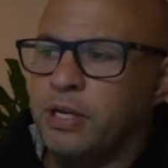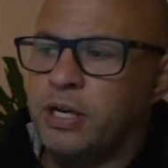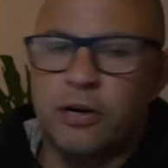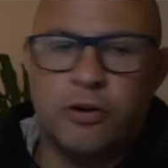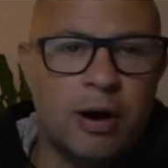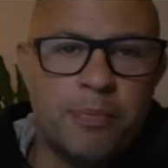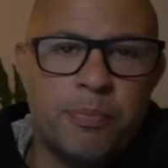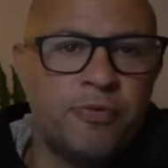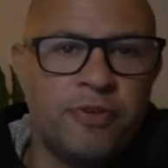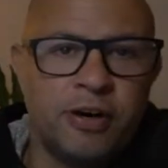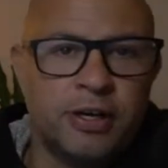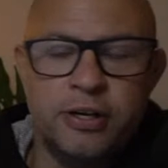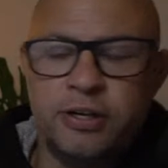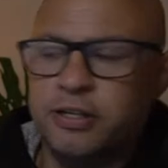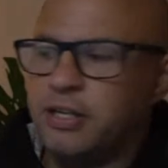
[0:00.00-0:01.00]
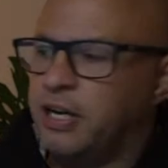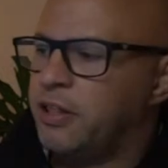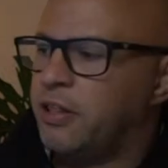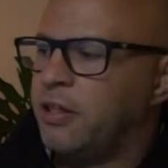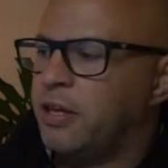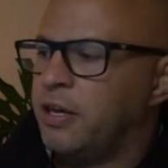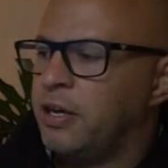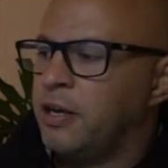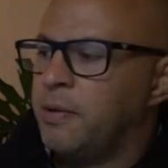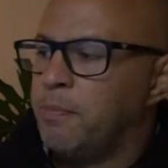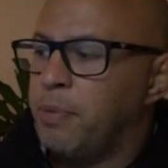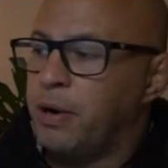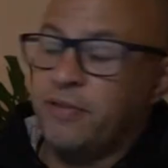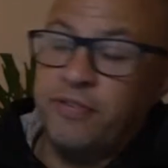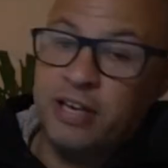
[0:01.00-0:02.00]
grapple fuck you to death.
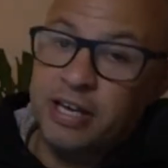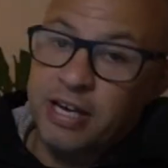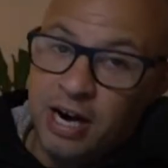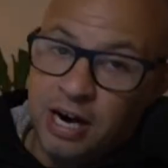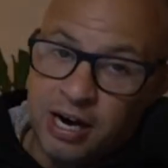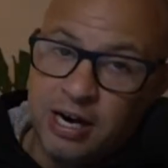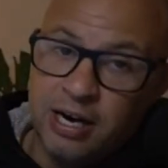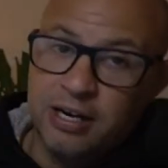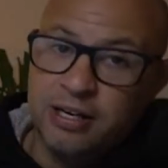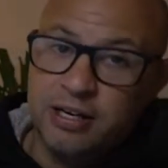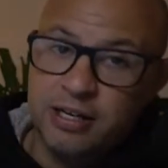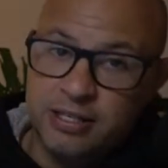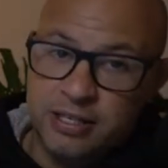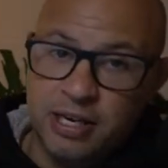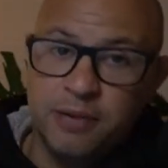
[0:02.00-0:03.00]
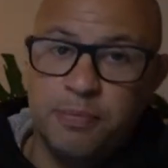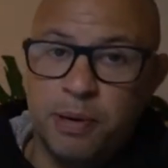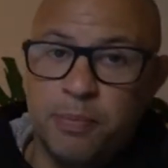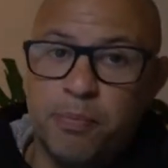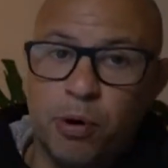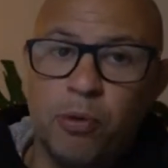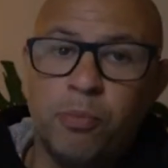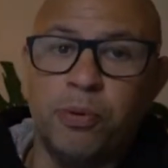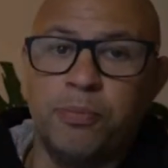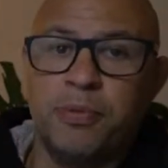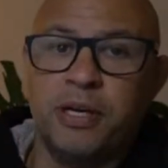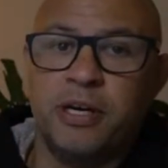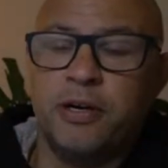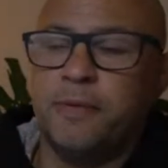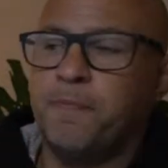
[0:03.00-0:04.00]
But if he can't, it's going to be a problem,
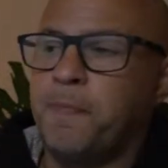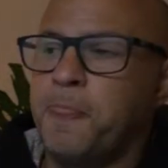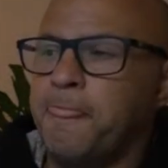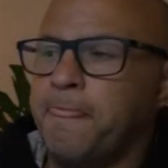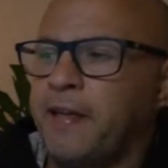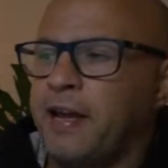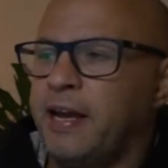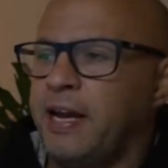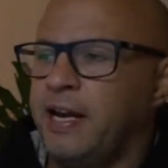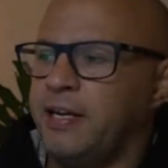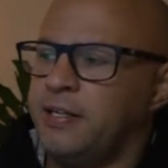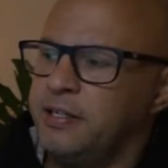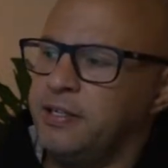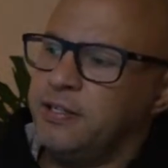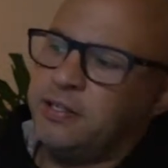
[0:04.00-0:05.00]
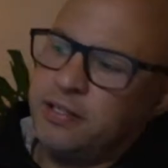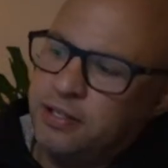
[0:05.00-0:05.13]
and